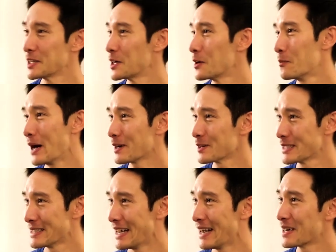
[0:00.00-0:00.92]
battled
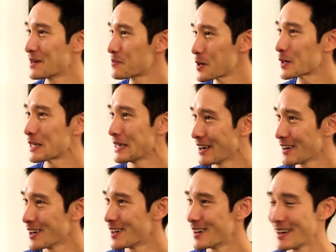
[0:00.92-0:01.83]
it out at Broken
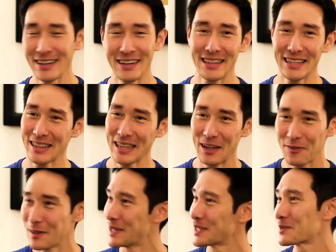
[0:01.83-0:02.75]
Arrow, and I think they
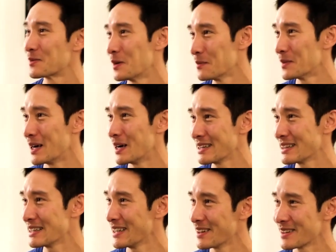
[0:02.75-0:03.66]
finished one behind
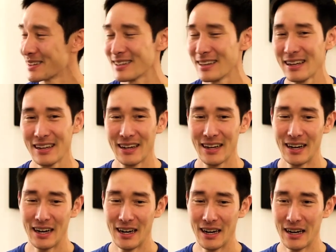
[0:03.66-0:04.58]
the other.
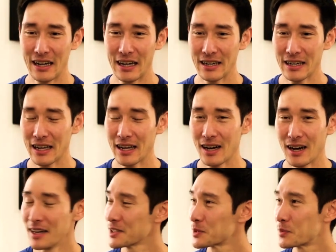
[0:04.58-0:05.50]
Uh-huh. And
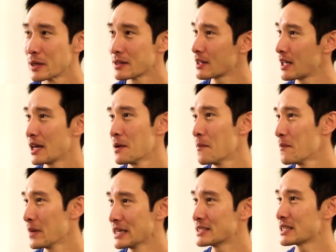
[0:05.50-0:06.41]
Anna's been an
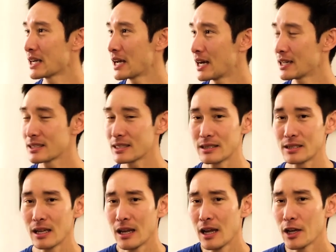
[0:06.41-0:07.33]
amazing ad, because
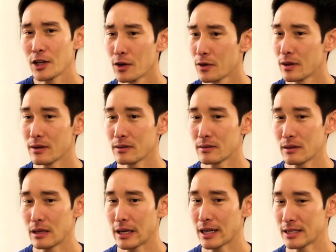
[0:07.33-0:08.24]
they're,
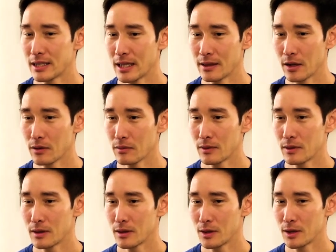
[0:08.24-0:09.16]
like I said, they're
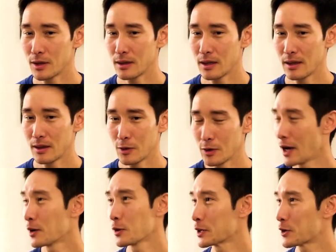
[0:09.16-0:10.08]

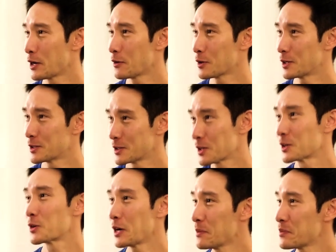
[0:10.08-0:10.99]
not only great runners, they're
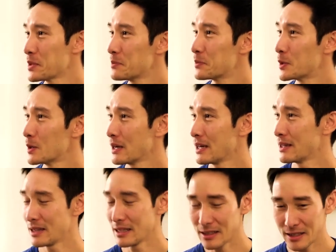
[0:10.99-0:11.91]
great people,
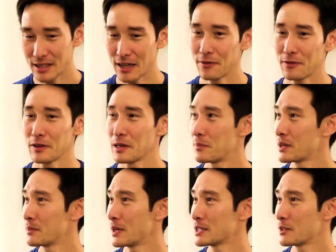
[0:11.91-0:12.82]
and they definitely
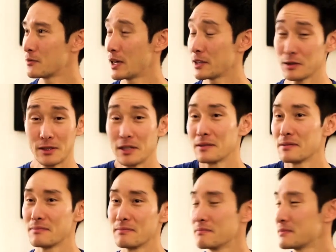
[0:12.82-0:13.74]
epitomize the values.
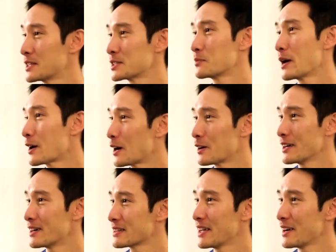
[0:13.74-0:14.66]
Doesn't matter how
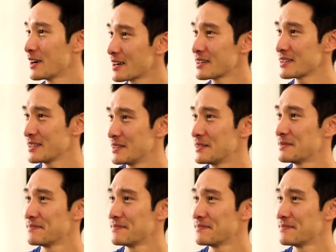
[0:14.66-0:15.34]
young they are, you know.